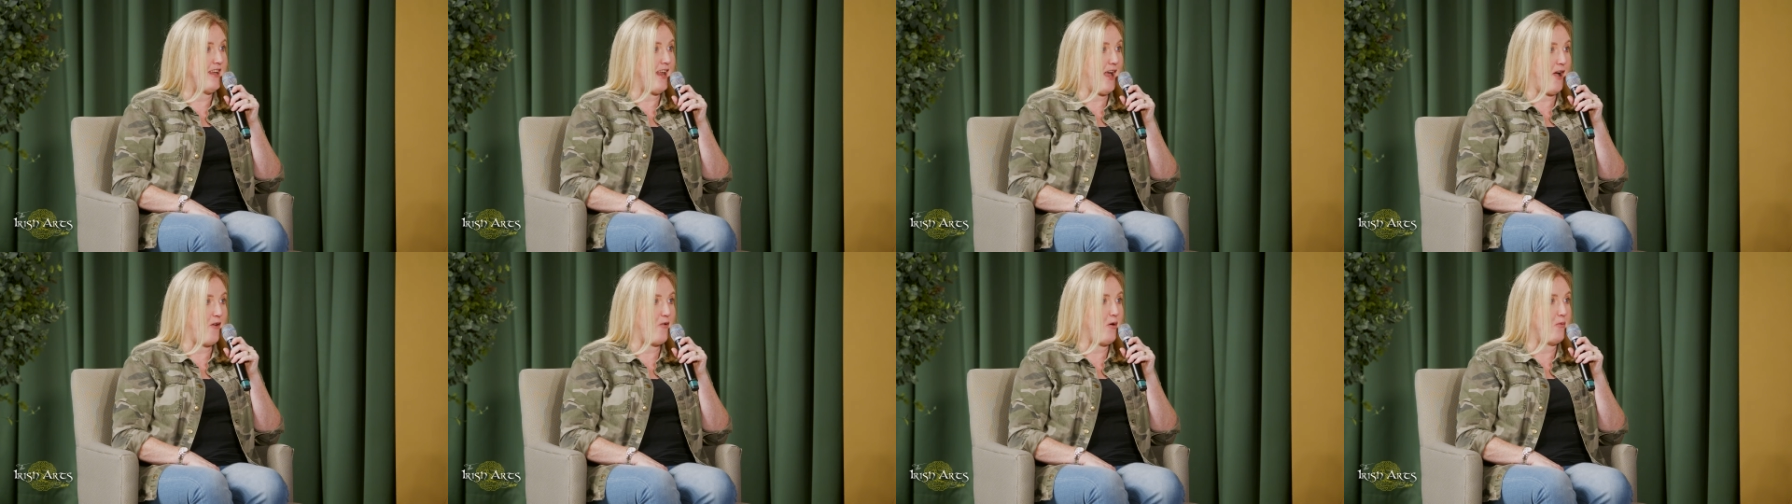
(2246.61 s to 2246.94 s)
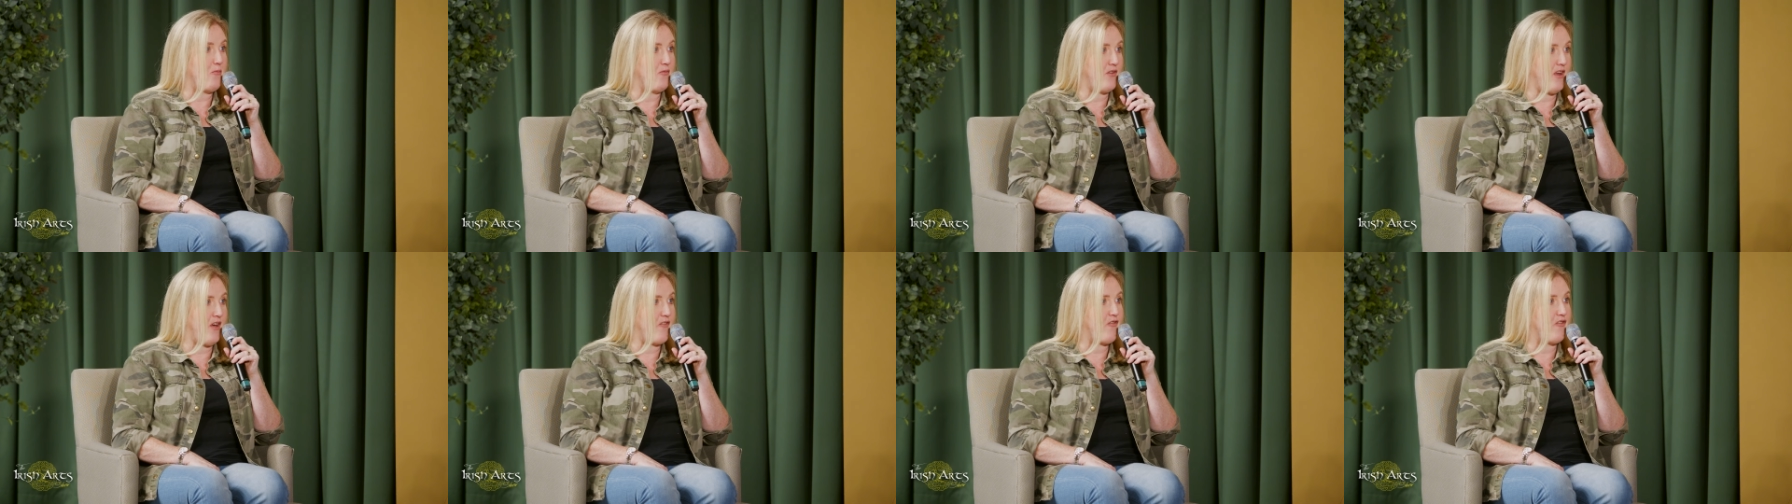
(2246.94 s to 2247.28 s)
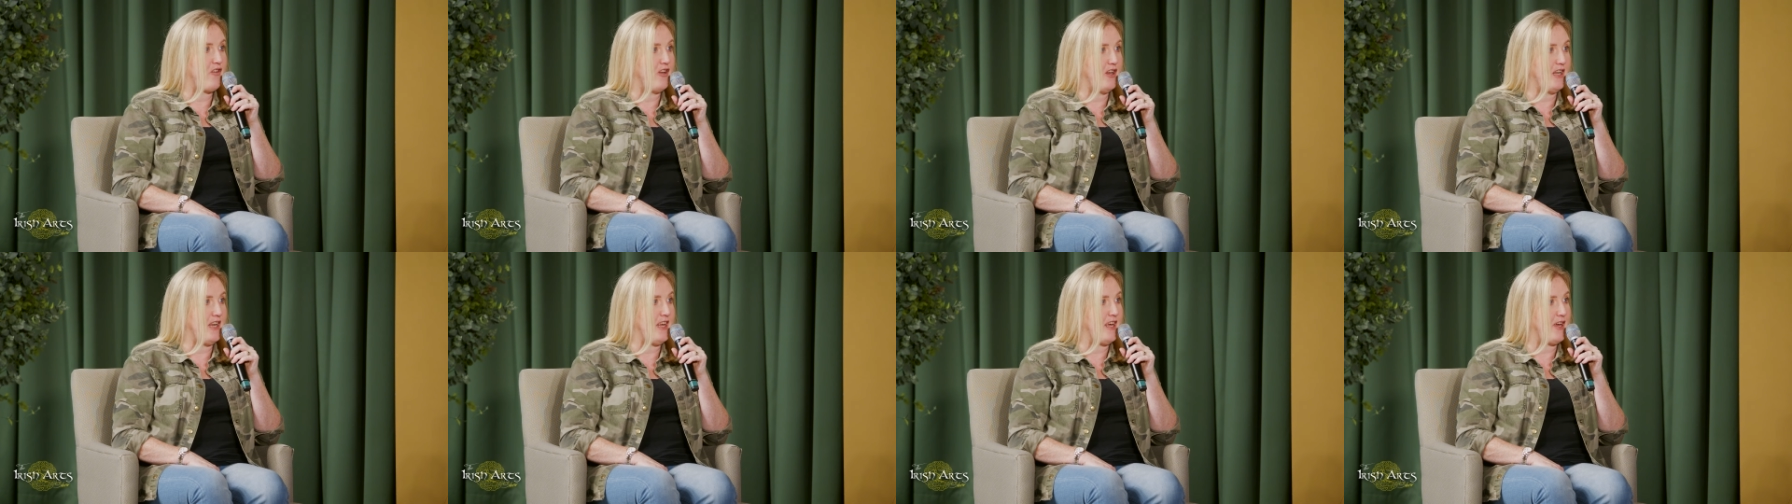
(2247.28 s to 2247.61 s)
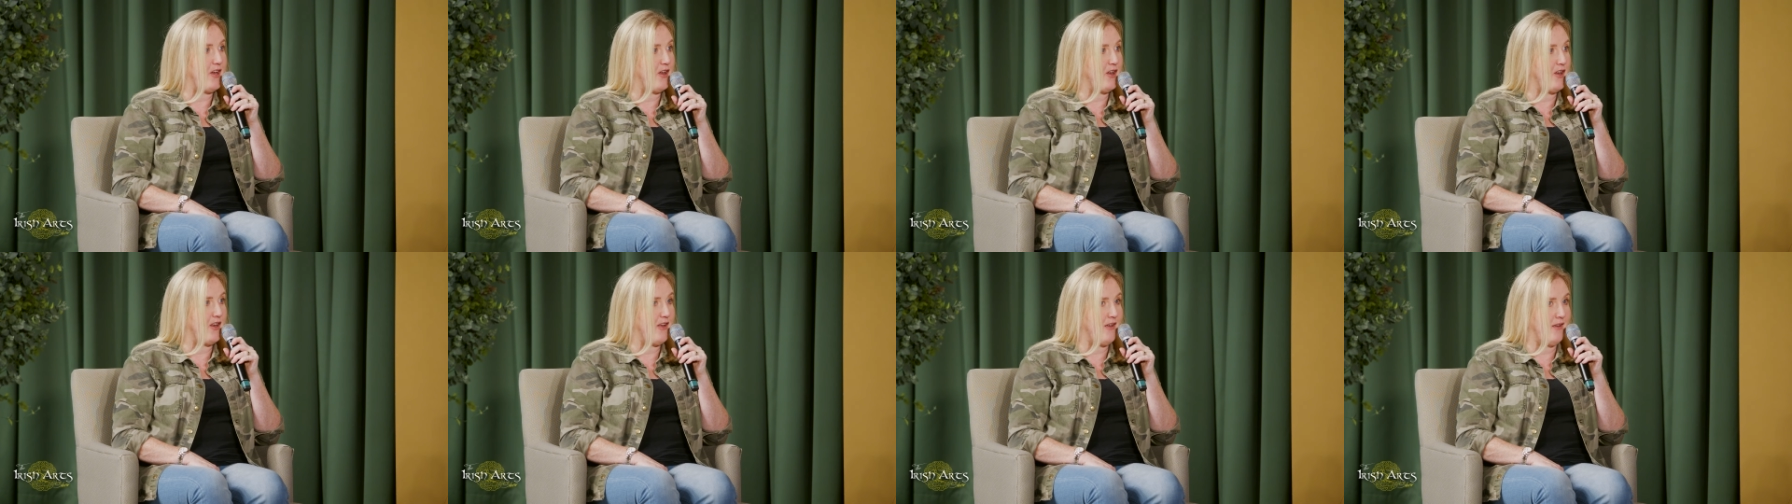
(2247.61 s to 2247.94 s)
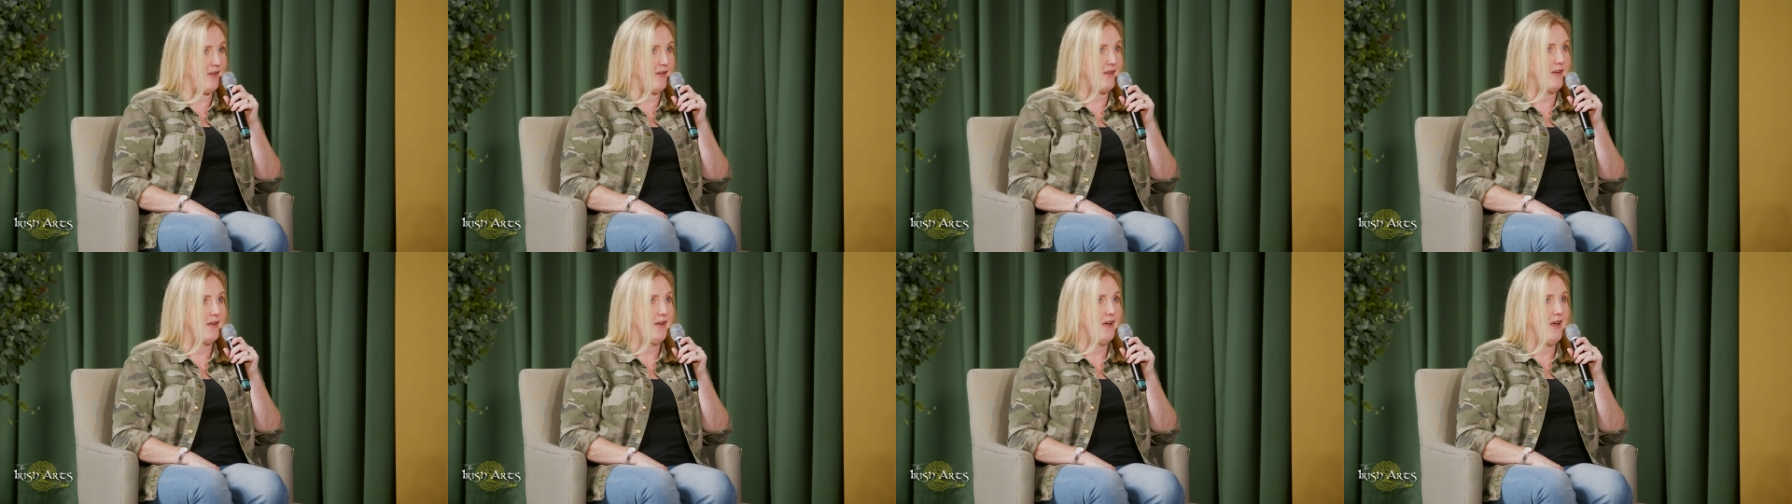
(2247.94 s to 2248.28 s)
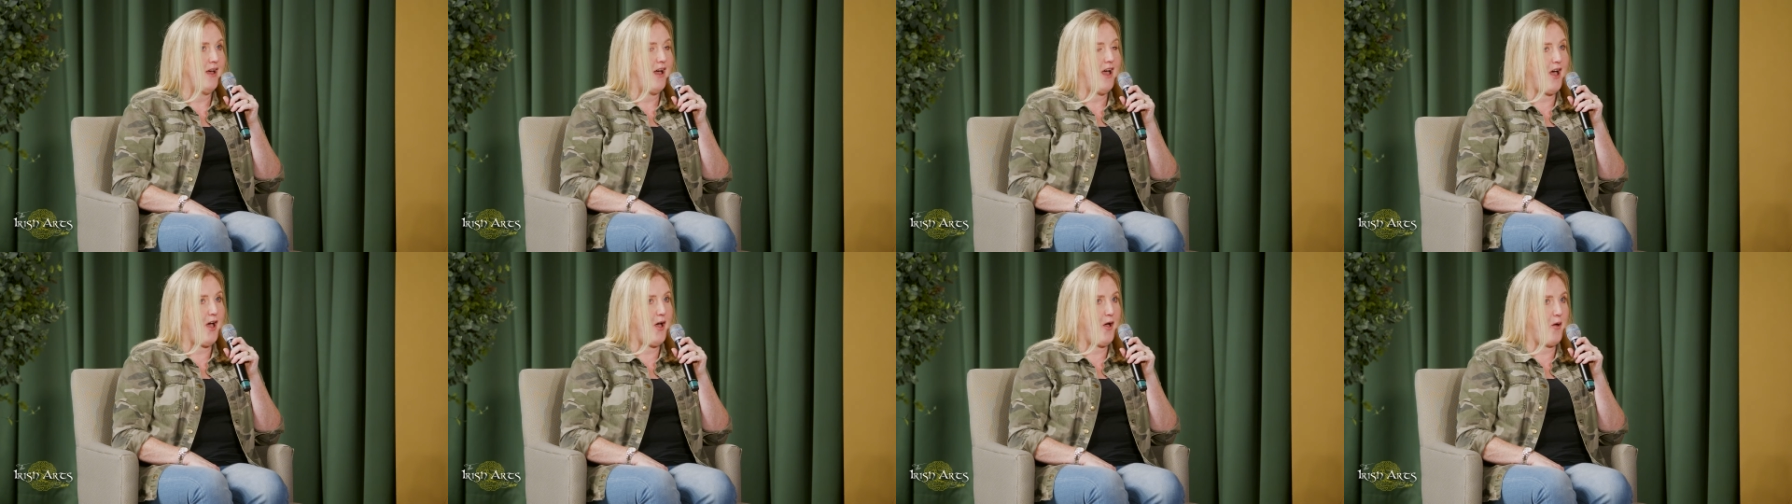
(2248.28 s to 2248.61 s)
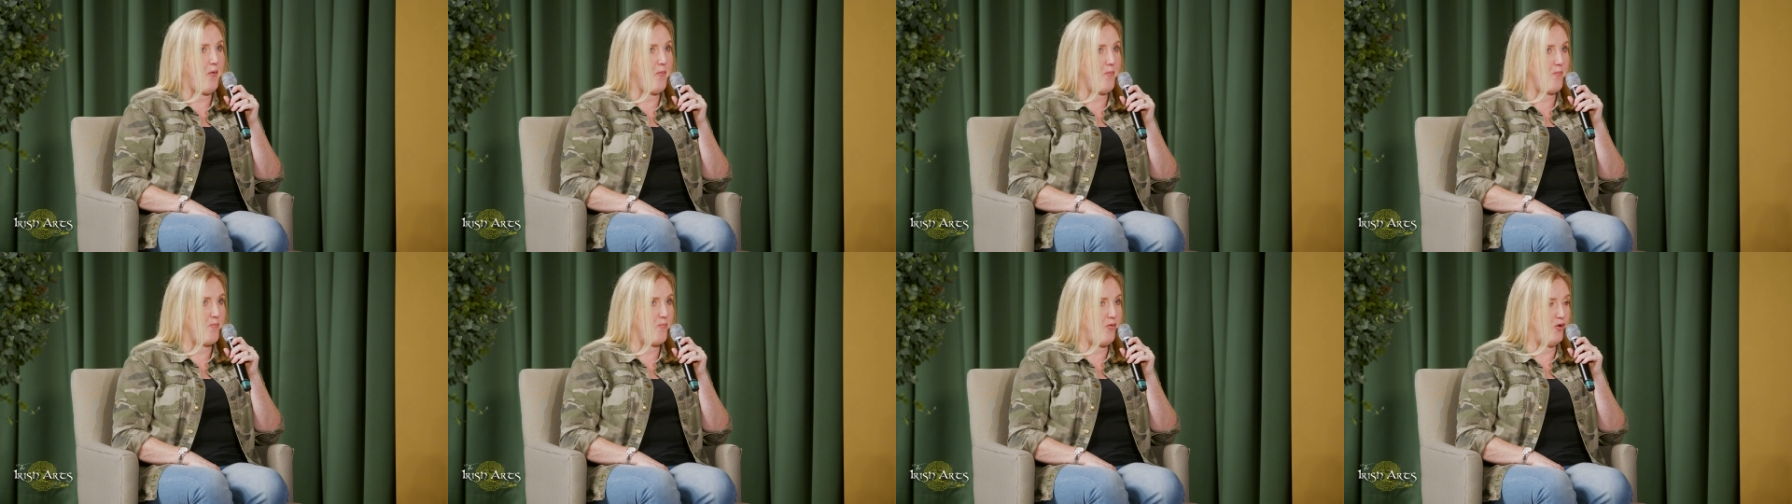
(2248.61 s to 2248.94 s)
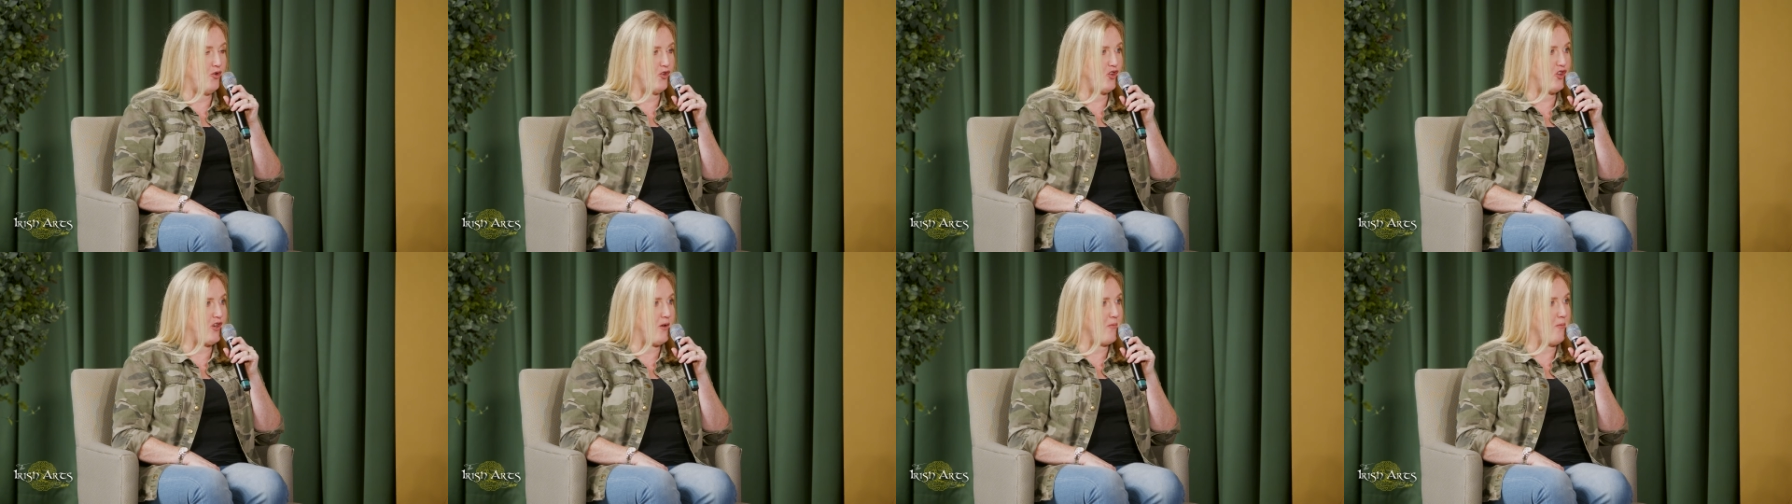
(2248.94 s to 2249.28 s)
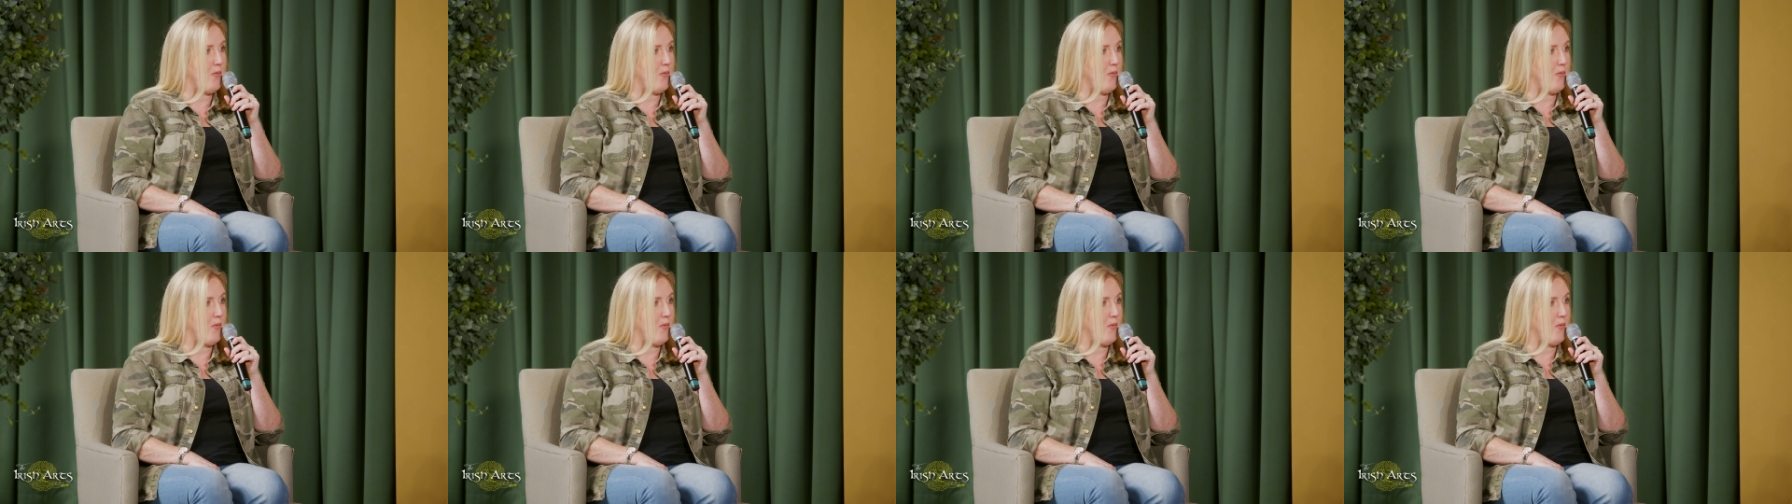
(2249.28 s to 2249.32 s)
now I'm definitely gonna push it